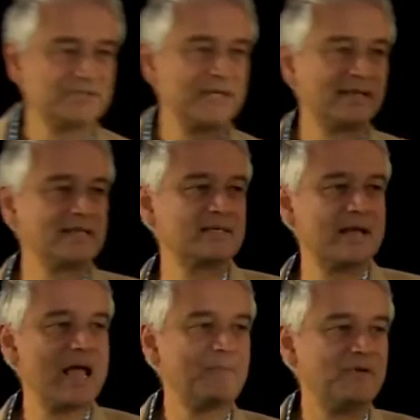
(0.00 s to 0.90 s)
first thing that's
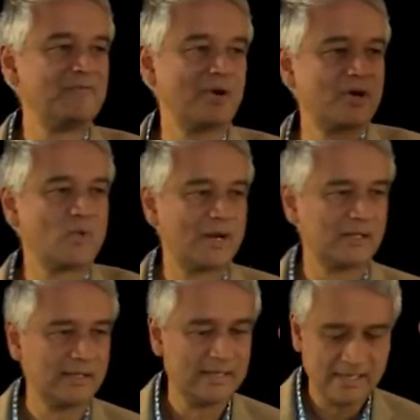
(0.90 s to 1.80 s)
going to happen very
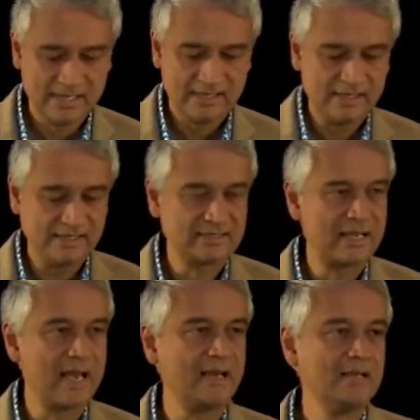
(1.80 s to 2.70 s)
quickly
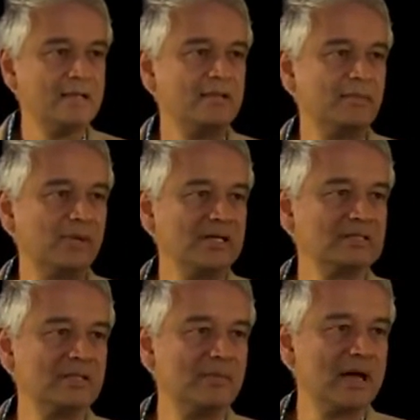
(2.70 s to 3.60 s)
is that the
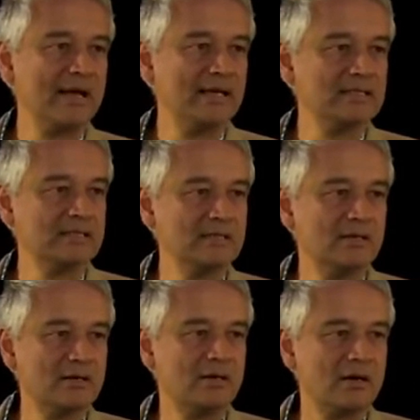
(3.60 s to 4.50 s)
plus and the minus
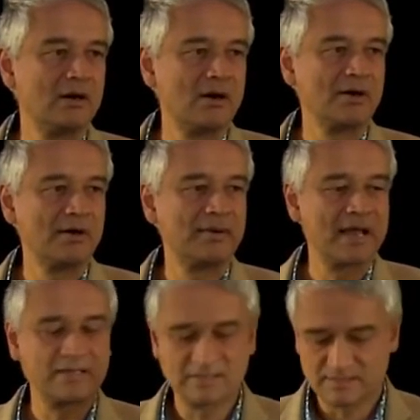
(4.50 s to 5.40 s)
are going
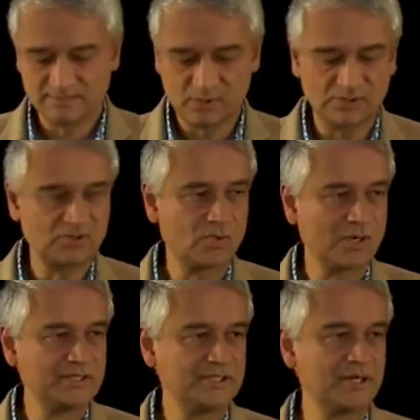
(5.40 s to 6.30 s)
to get pulled
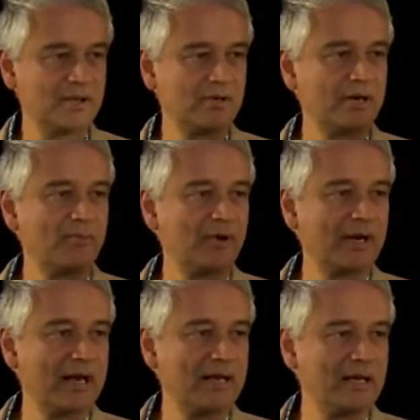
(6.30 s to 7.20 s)
towards each other, and we're
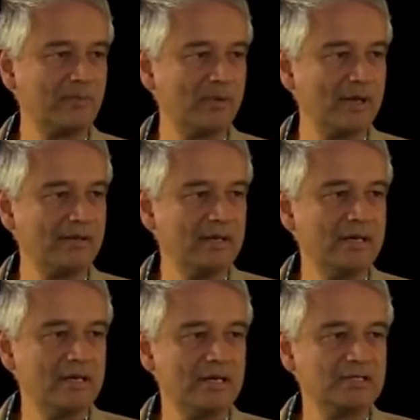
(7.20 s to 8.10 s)
going to end up with
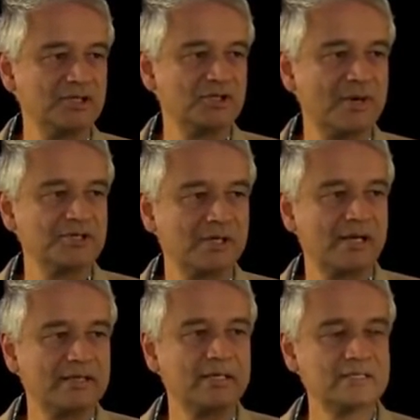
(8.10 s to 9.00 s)
a situation
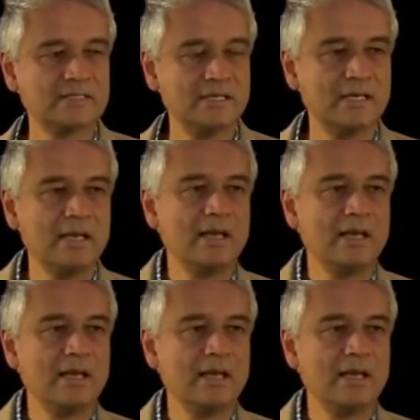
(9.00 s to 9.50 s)
like this.